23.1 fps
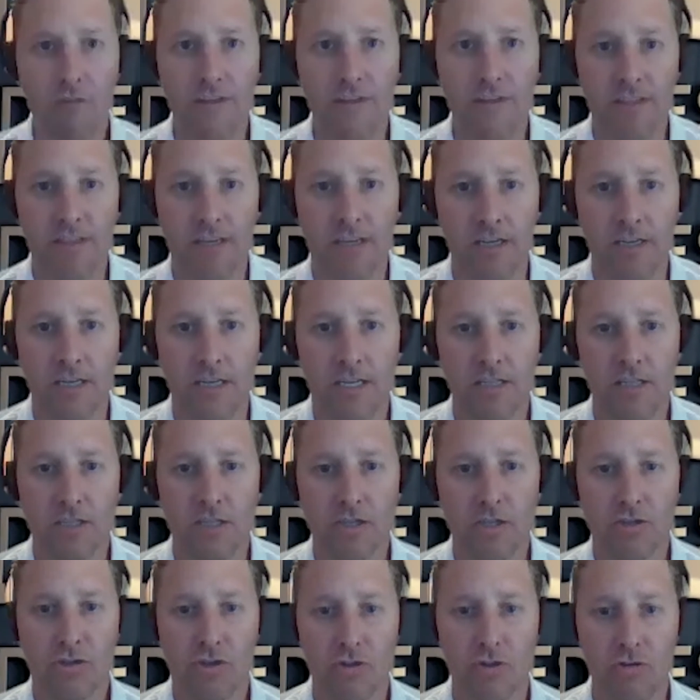in the
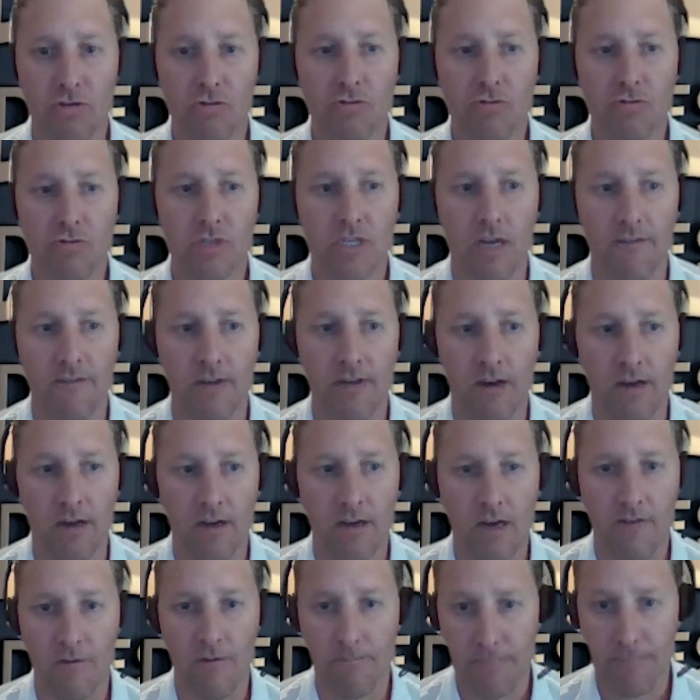shoes of
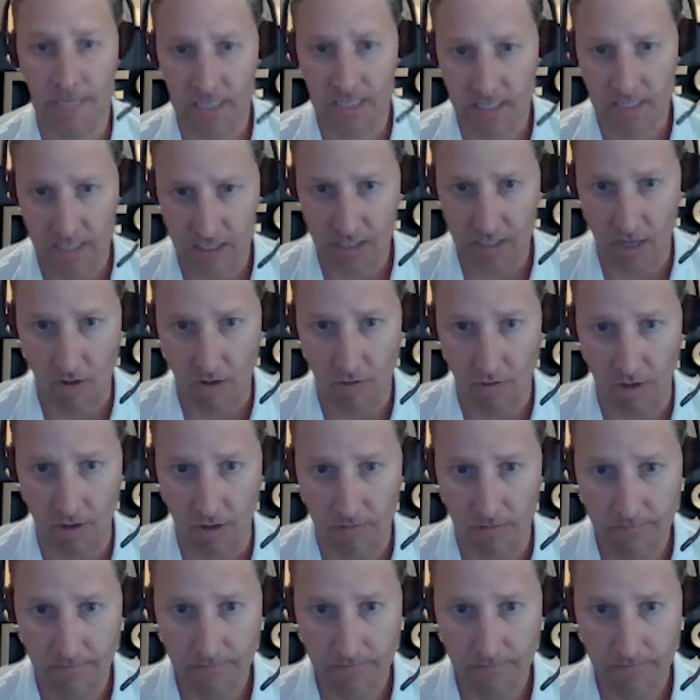a business owner